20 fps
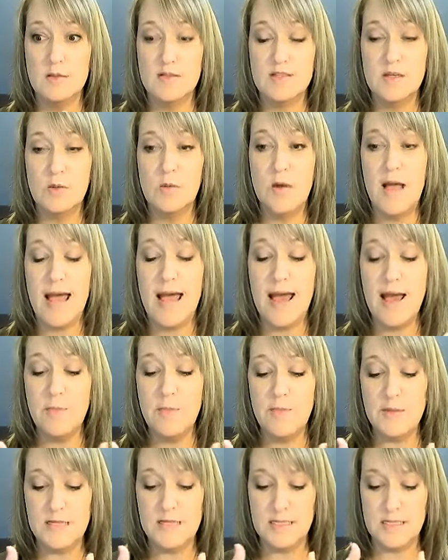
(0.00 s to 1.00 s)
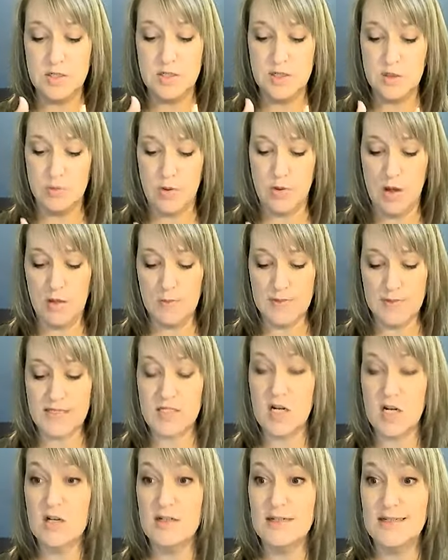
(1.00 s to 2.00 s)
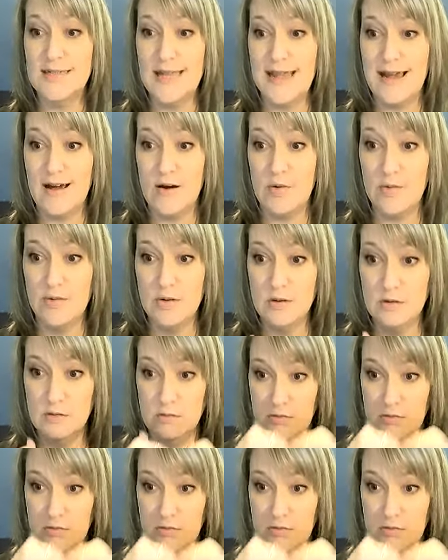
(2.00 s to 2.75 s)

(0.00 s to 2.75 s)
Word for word: So what happens is your palms start down